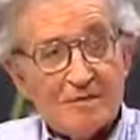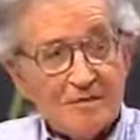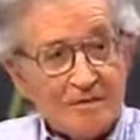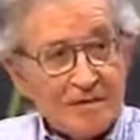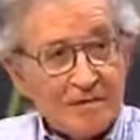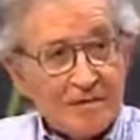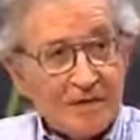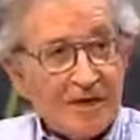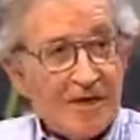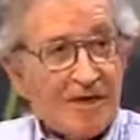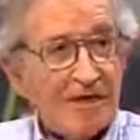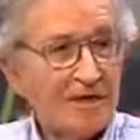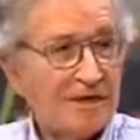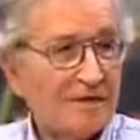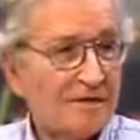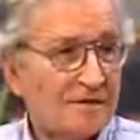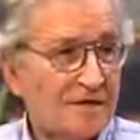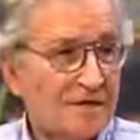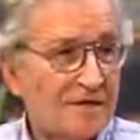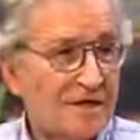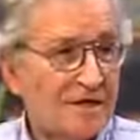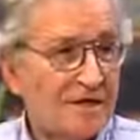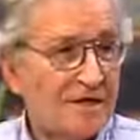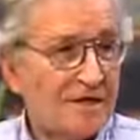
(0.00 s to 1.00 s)
people were
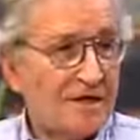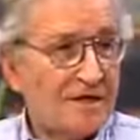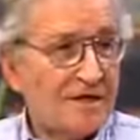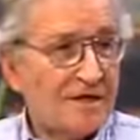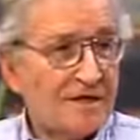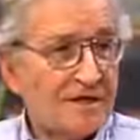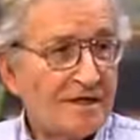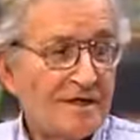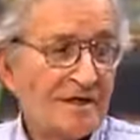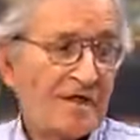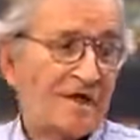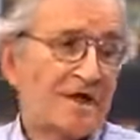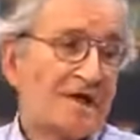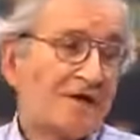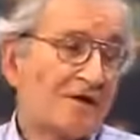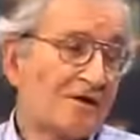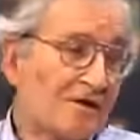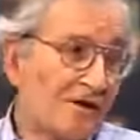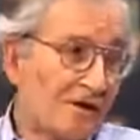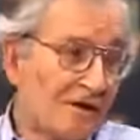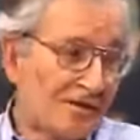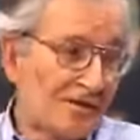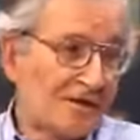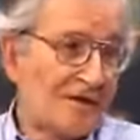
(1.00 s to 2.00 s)
killed. And then he
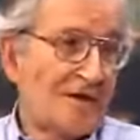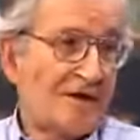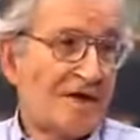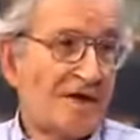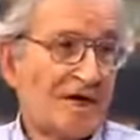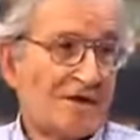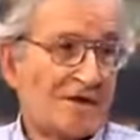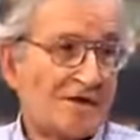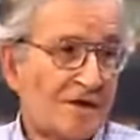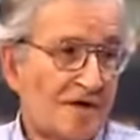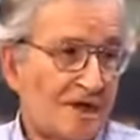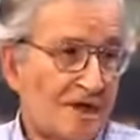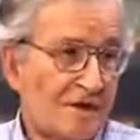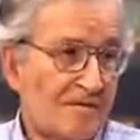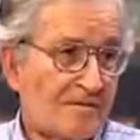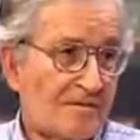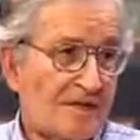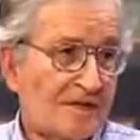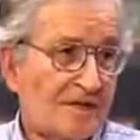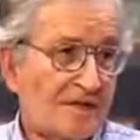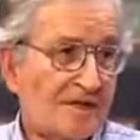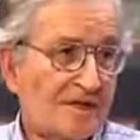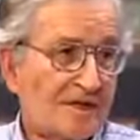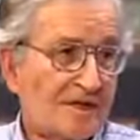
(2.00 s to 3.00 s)
goes off to the next
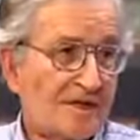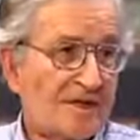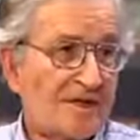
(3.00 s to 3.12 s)
topic.